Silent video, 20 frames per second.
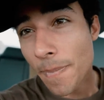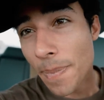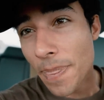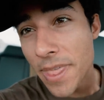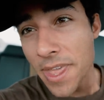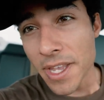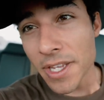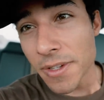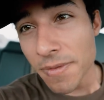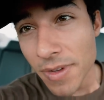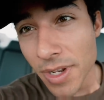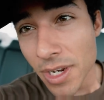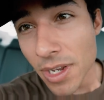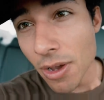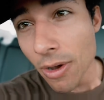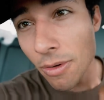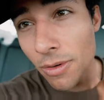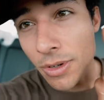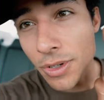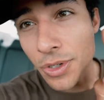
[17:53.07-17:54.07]
This
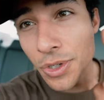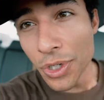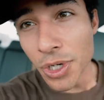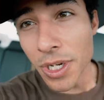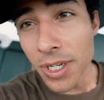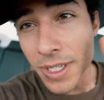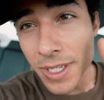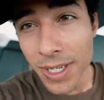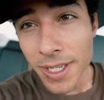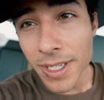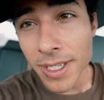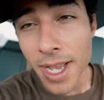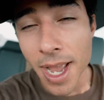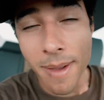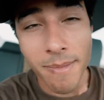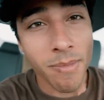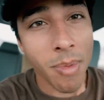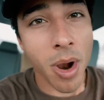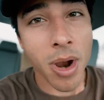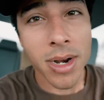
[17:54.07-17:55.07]
video is just to say,
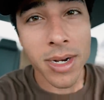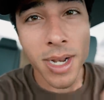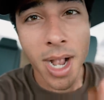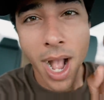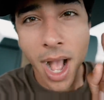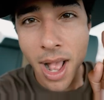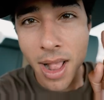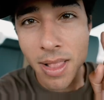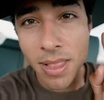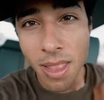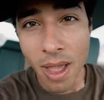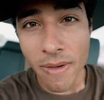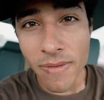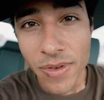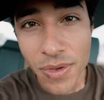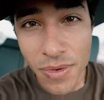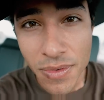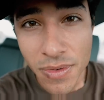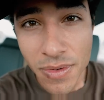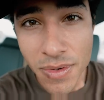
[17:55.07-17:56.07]
Mark, I love
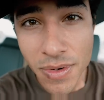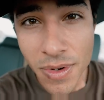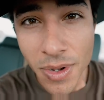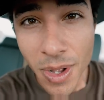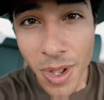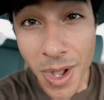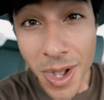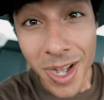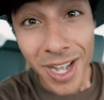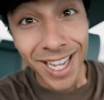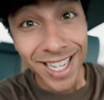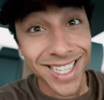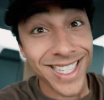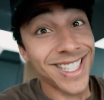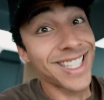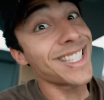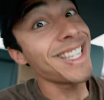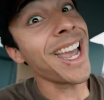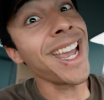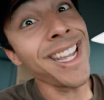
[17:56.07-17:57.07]
you. And
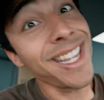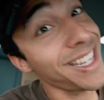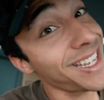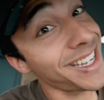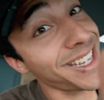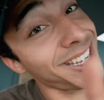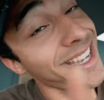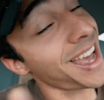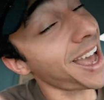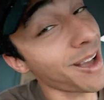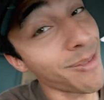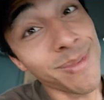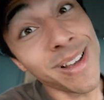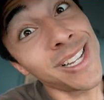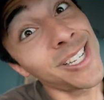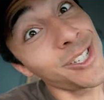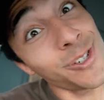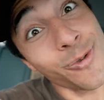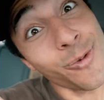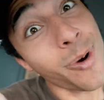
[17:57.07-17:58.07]
psych, I
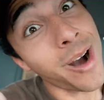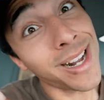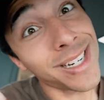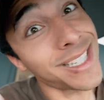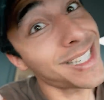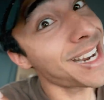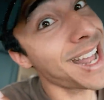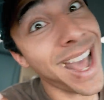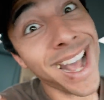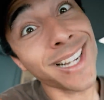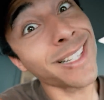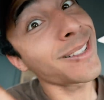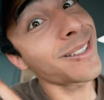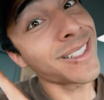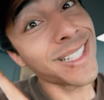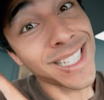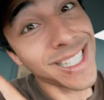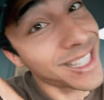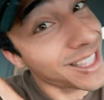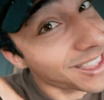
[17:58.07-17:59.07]
made you watch an
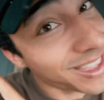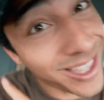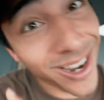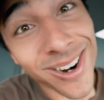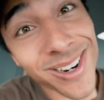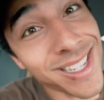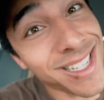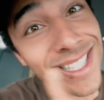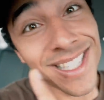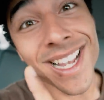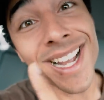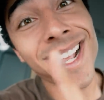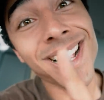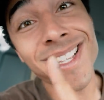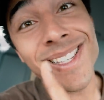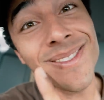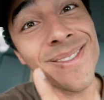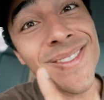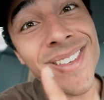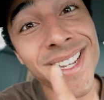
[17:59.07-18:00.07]
extra 30
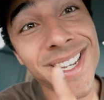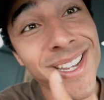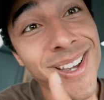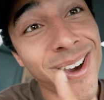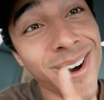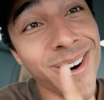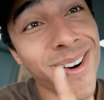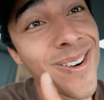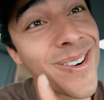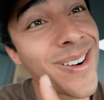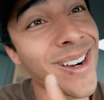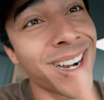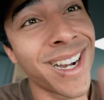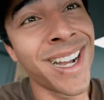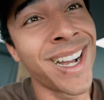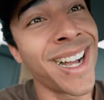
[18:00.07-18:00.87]
seconds of video.